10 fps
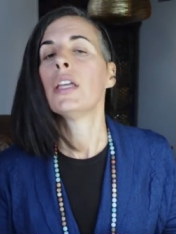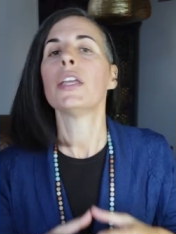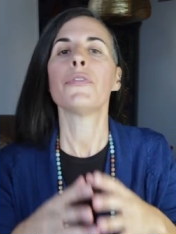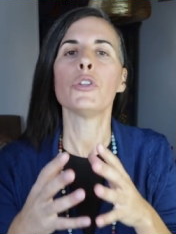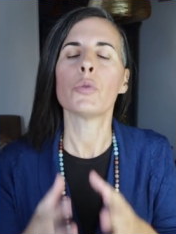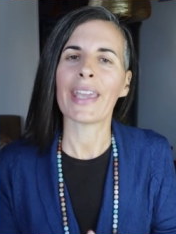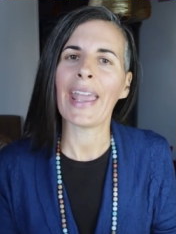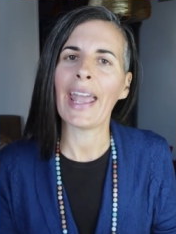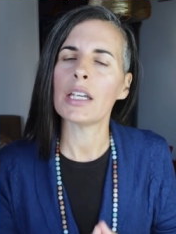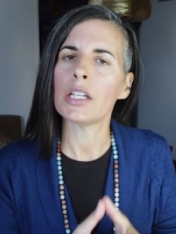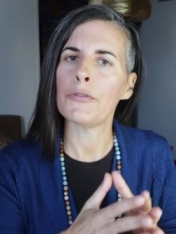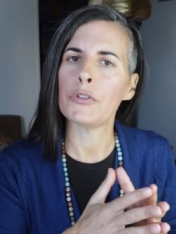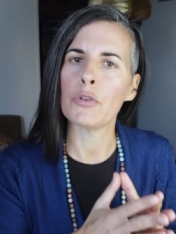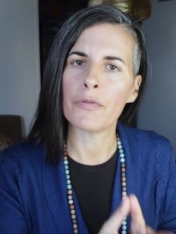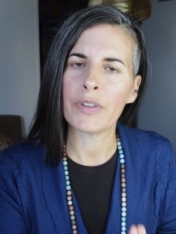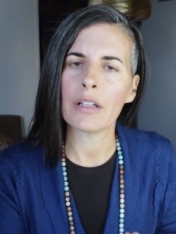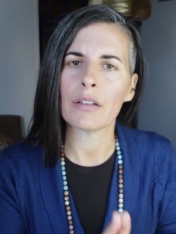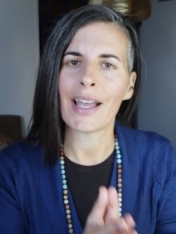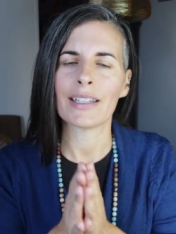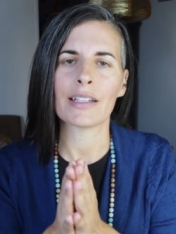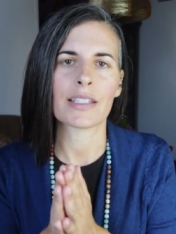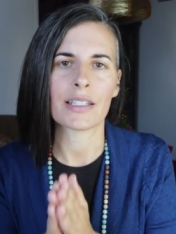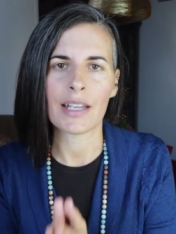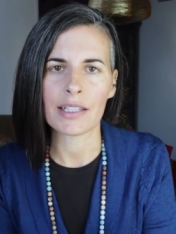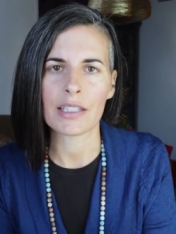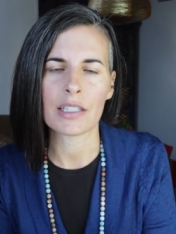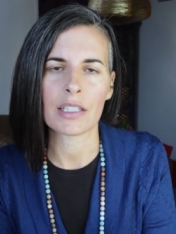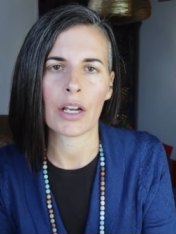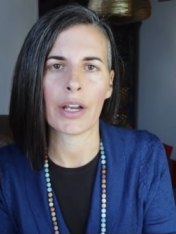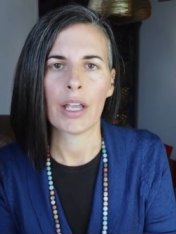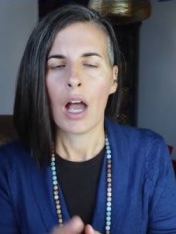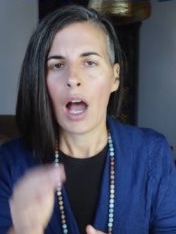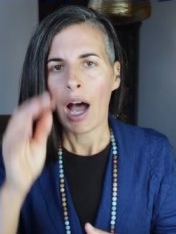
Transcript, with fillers: if you can and if you feel like it is necessary.